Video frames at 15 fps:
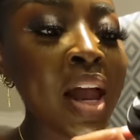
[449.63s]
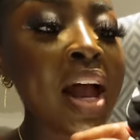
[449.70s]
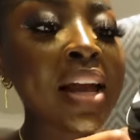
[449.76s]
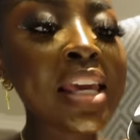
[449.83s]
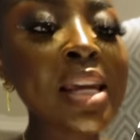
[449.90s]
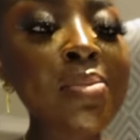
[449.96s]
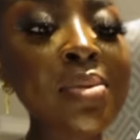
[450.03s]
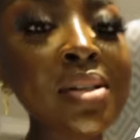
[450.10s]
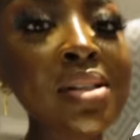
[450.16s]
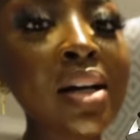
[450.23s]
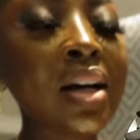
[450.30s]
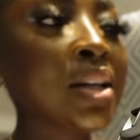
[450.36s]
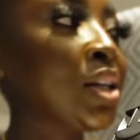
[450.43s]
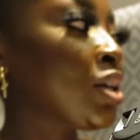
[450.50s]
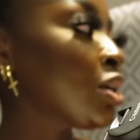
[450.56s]
I keep this
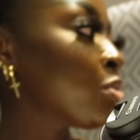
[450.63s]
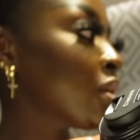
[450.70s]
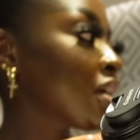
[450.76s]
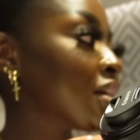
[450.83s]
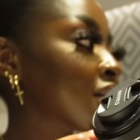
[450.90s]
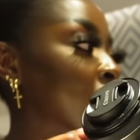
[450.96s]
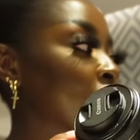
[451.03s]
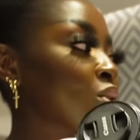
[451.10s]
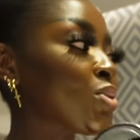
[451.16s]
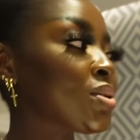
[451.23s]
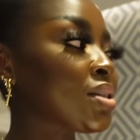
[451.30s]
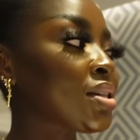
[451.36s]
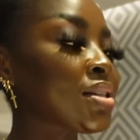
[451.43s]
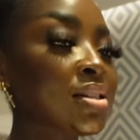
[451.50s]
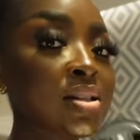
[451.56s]
on here because I use
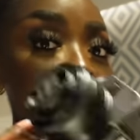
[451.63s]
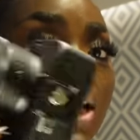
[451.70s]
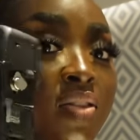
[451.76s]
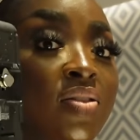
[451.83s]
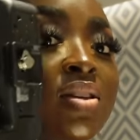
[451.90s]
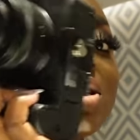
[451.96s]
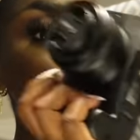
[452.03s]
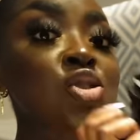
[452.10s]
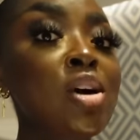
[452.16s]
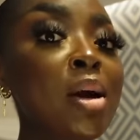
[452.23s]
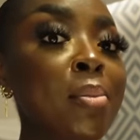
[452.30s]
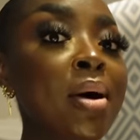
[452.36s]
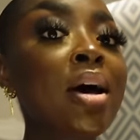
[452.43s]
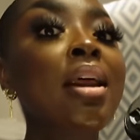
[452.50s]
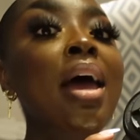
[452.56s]
this on this
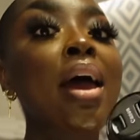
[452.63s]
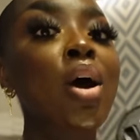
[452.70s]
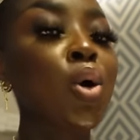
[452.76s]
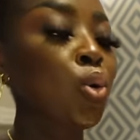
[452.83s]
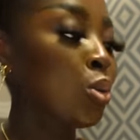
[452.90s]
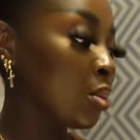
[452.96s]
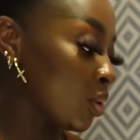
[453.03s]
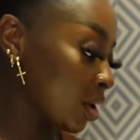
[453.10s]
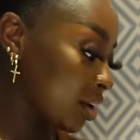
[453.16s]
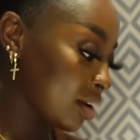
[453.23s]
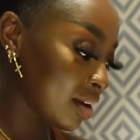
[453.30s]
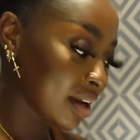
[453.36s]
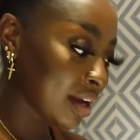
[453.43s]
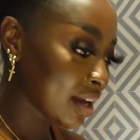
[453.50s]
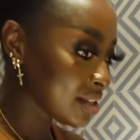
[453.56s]
tripod at home. Okay,
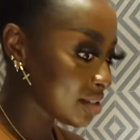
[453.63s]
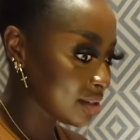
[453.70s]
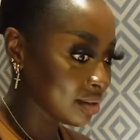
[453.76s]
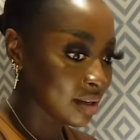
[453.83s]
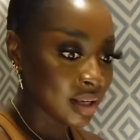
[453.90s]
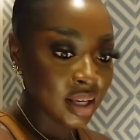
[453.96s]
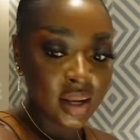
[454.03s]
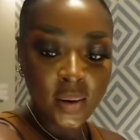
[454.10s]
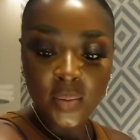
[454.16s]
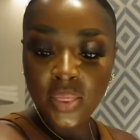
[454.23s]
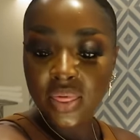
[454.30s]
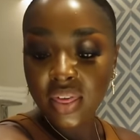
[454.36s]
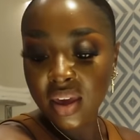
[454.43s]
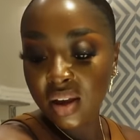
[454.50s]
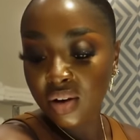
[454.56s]
I had to
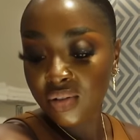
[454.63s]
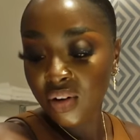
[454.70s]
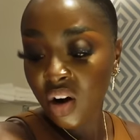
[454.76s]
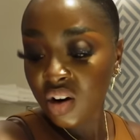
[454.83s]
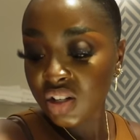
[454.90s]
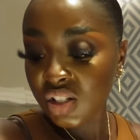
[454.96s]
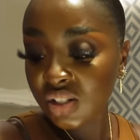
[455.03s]
think for a